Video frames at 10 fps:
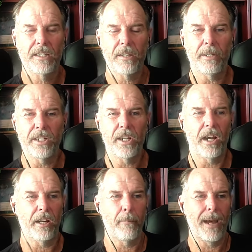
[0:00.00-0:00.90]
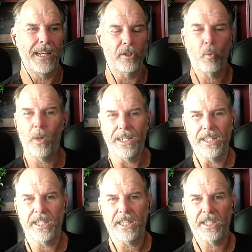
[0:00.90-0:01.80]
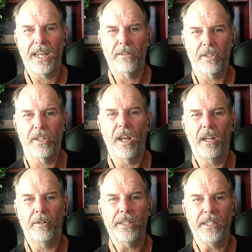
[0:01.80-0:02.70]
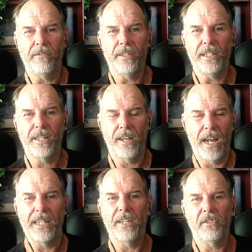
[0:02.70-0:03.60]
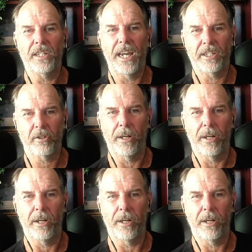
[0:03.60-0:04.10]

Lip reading: somebody's not going to buy a $26,000 EV and not get the tax